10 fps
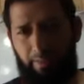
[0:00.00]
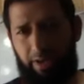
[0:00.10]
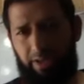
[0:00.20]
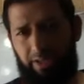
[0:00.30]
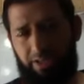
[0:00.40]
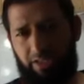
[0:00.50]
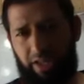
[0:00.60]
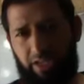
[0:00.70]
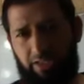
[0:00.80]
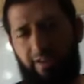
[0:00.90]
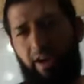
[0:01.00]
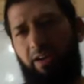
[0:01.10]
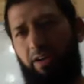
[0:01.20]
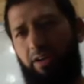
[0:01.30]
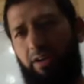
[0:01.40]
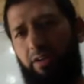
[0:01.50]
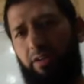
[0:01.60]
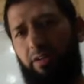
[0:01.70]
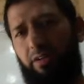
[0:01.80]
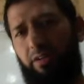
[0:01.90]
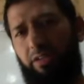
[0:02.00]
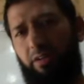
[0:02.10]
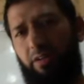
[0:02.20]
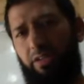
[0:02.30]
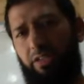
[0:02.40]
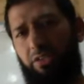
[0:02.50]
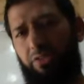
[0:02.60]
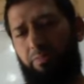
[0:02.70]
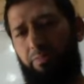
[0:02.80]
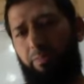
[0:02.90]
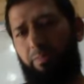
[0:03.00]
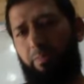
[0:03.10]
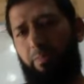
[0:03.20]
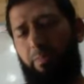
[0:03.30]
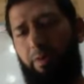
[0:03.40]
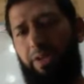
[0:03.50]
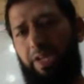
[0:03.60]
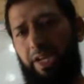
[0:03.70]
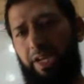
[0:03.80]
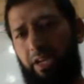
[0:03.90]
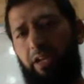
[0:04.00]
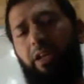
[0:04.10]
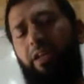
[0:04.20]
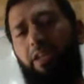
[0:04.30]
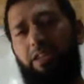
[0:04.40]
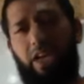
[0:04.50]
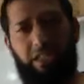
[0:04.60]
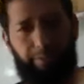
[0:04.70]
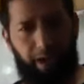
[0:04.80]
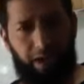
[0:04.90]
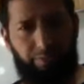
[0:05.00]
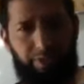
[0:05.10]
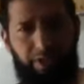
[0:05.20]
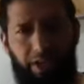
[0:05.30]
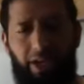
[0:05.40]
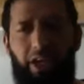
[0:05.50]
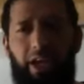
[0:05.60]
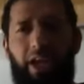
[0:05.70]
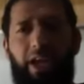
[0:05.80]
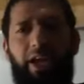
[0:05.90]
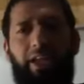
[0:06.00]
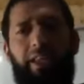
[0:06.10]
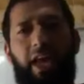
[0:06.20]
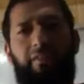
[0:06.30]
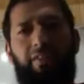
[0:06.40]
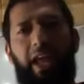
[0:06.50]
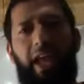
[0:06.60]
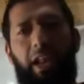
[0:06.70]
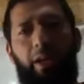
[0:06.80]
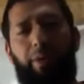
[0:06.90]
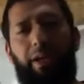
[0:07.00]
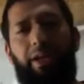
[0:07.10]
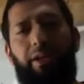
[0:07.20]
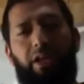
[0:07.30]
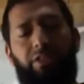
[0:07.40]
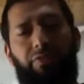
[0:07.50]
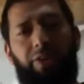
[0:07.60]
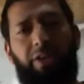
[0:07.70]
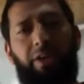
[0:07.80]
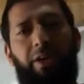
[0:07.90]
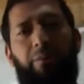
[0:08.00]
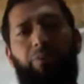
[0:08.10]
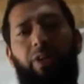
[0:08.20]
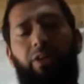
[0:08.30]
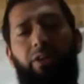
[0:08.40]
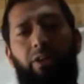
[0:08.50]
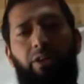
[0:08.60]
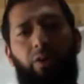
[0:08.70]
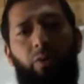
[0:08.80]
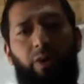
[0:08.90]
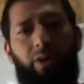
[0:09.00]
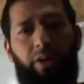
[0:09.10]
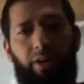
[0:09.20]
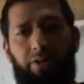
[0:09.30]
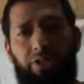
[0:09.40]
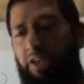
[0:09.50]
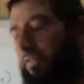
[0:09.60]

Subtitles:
But in this case, the vector is a DNA, in this case, a plasmid DNA that will help in transferring our gene of